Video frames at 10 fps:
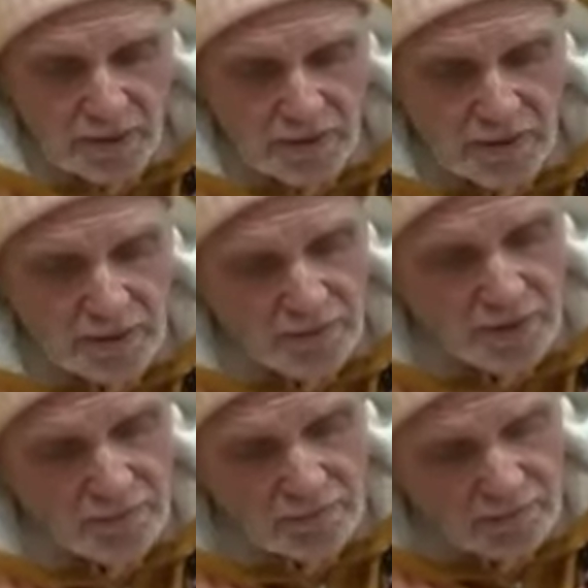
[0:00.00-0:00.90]
in
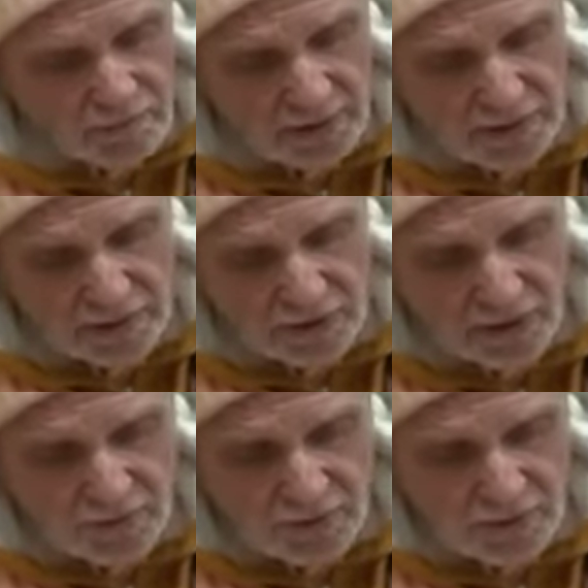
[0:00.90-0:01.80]
the later
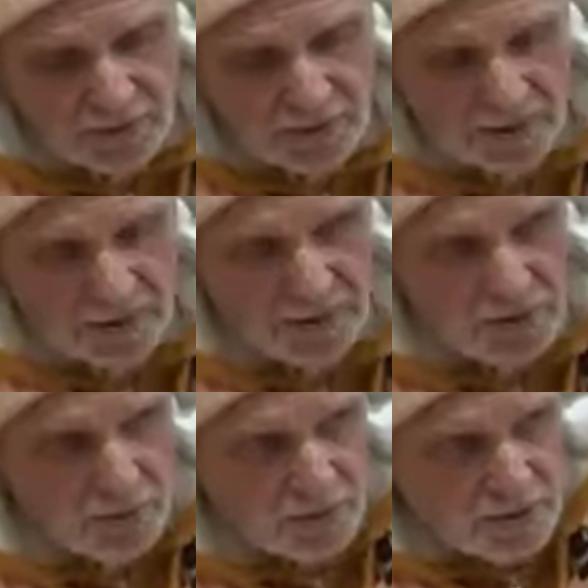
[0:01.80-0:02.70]
chapters.
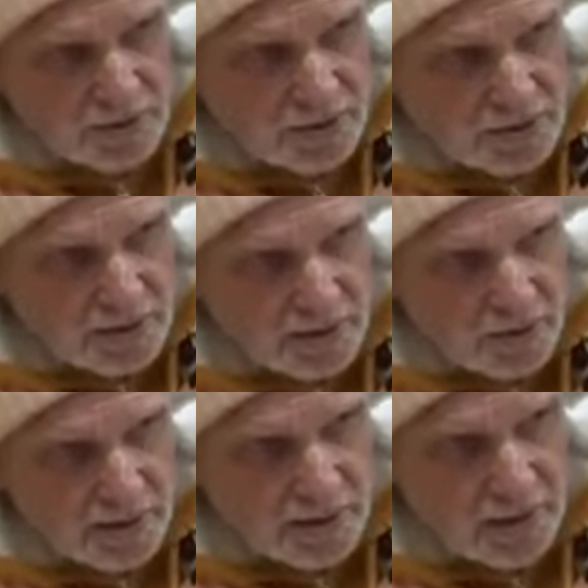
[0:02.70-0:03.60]
So it's a
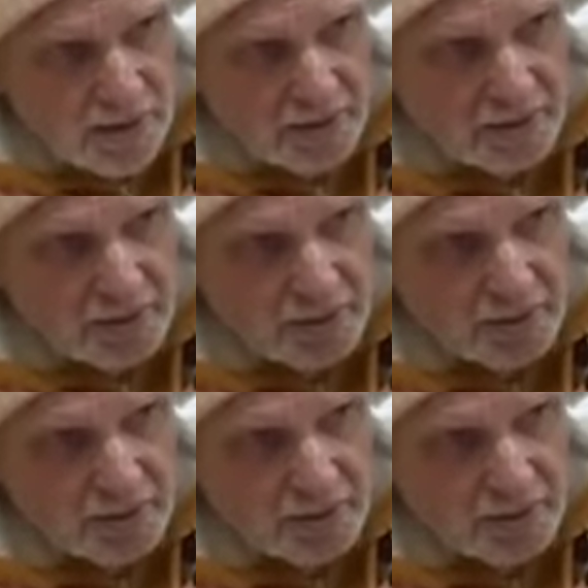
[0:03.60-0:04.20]
continuing line.